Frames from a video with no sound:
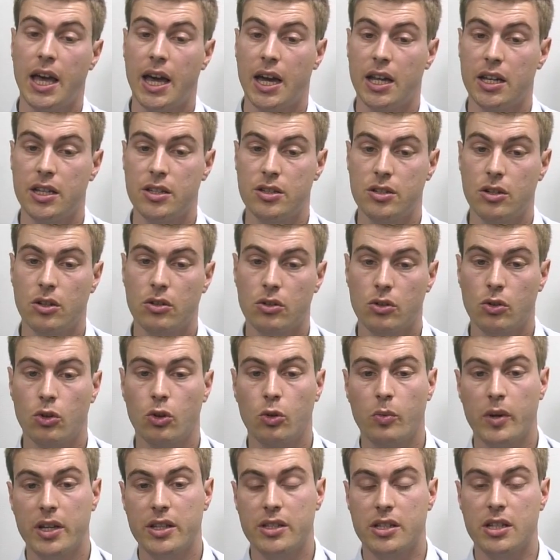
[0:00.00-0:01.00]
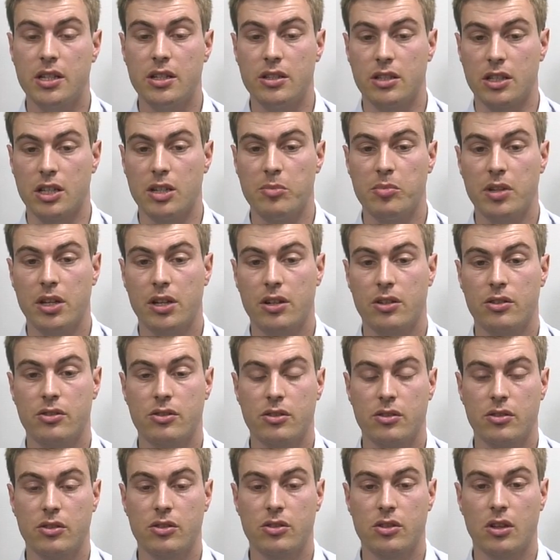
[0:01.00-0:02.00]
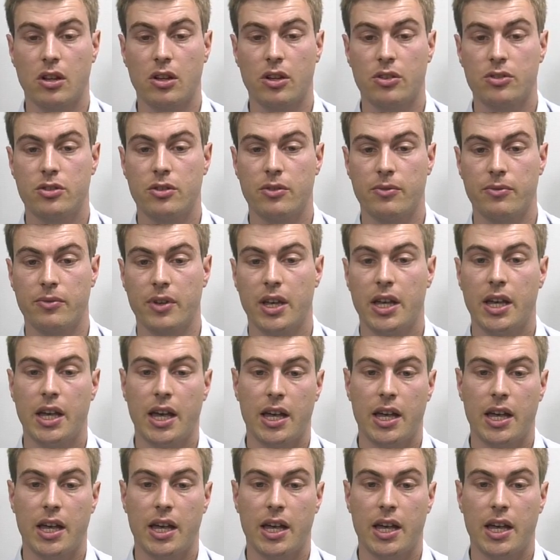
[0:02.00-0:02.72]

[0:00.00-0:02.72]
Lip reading: And it's not always easy because there's a lot of